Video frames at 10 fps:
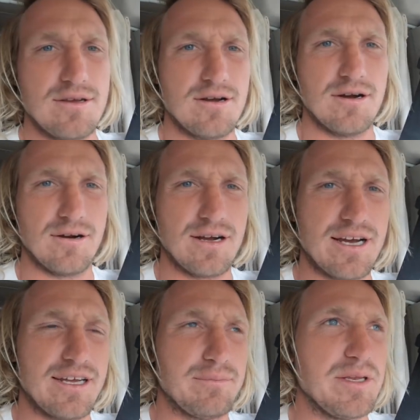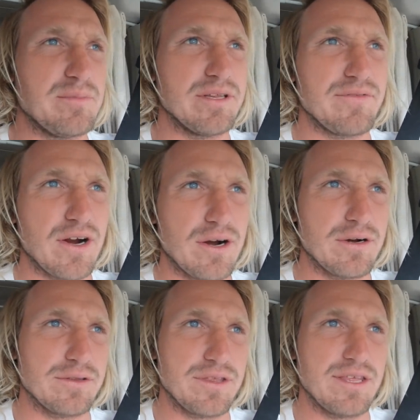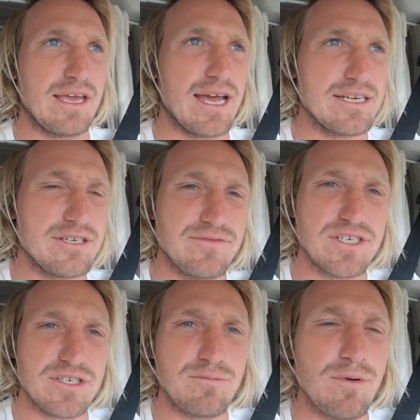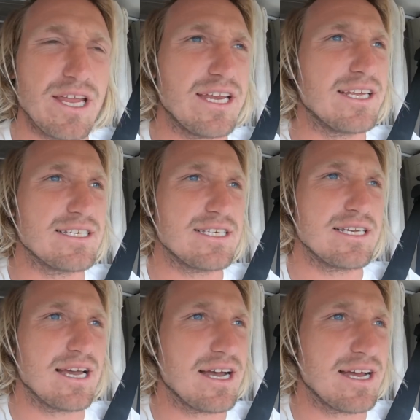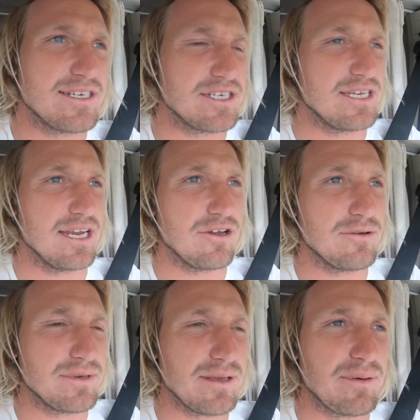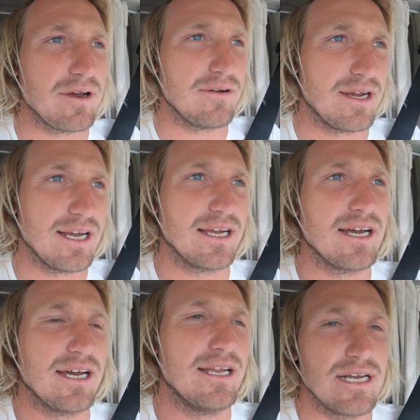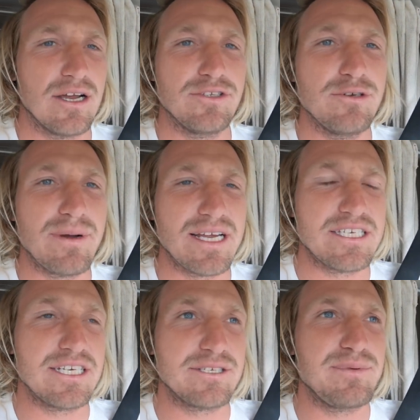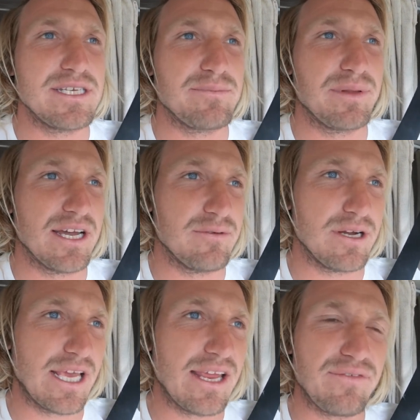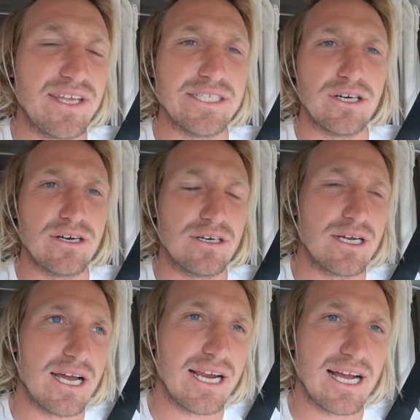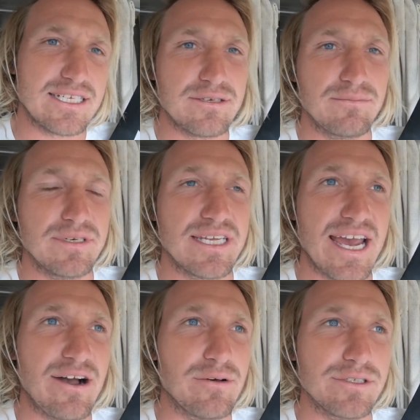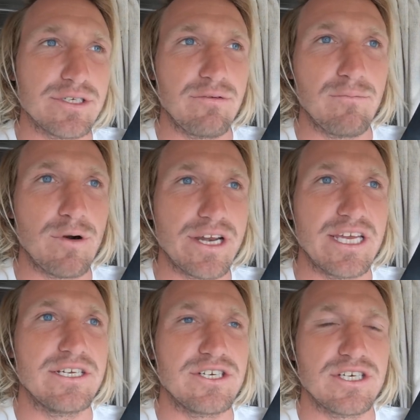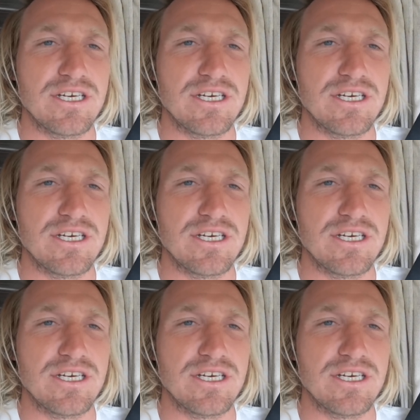Alright, people of Earth, as you've just witnessed, I just hit Home Depot and I got a 2x6 piece of plywood, 8 feet long. I got some dowels, 1 inch.